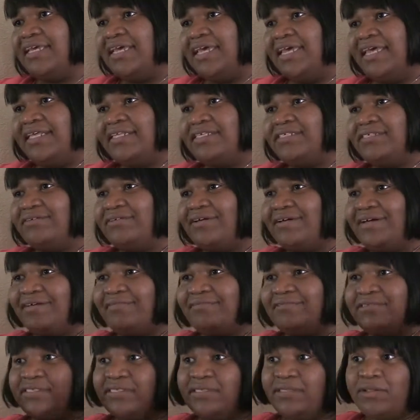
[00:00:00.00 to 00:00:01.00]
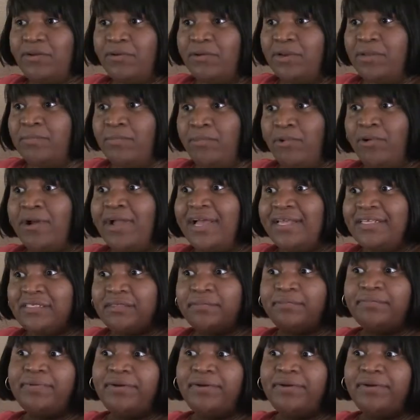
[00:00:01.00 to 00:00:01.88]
And so I was learning more as